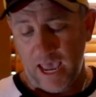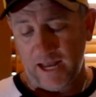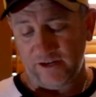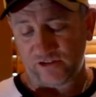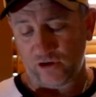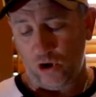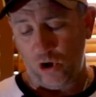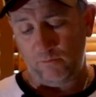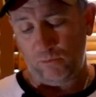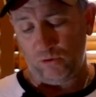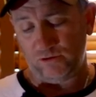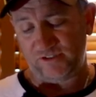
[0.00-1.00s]
And it's got an
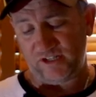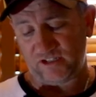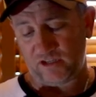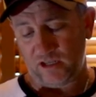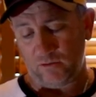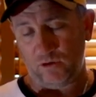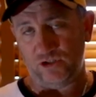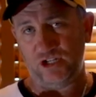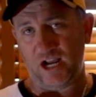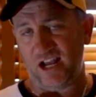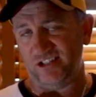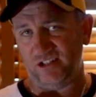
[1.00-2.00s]
onboard 6 kilowatt
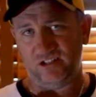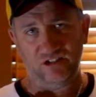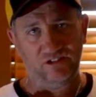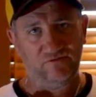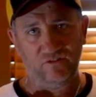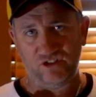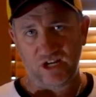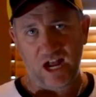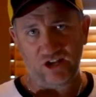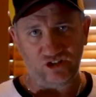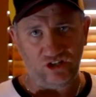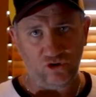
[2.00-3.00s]
charger just for
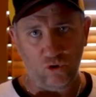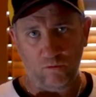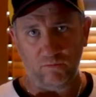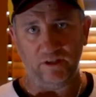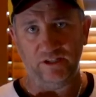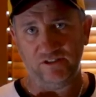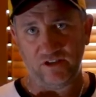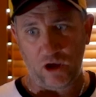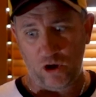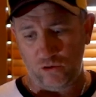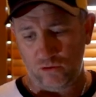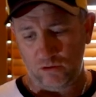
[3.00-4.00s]
charging normally.
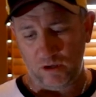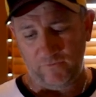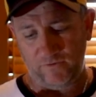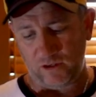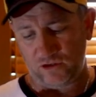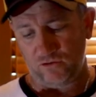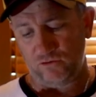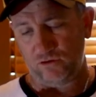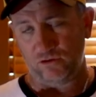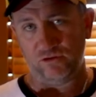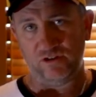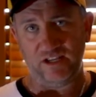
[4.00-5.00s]
So if you do
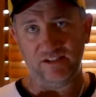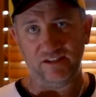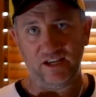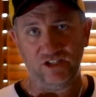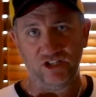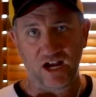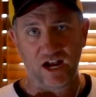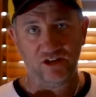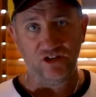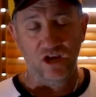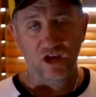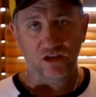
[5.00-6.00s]
a DC
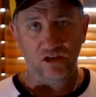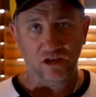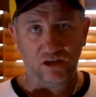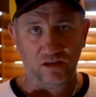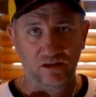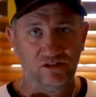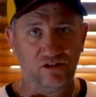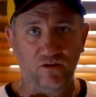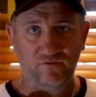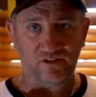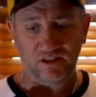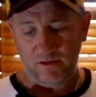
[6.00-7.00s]
charge, it's
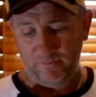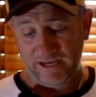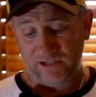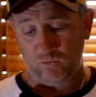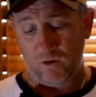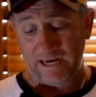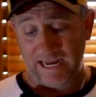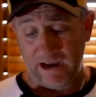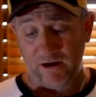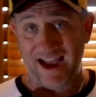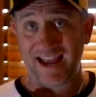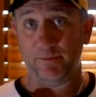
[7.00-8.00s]
obviously the best 1
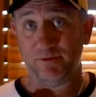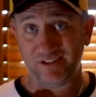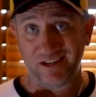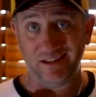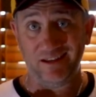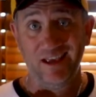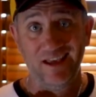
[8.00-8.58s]
hour, 80%.